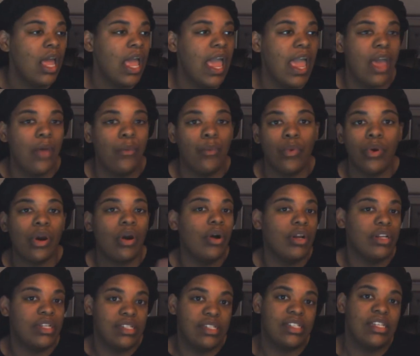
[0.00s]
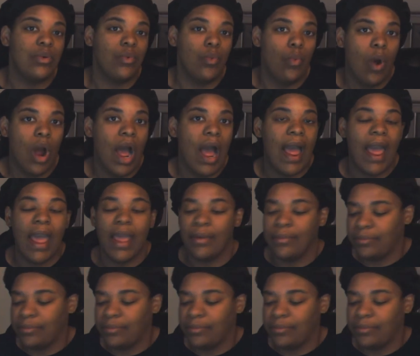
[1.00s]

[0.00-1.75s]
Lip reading: And we're going to see why.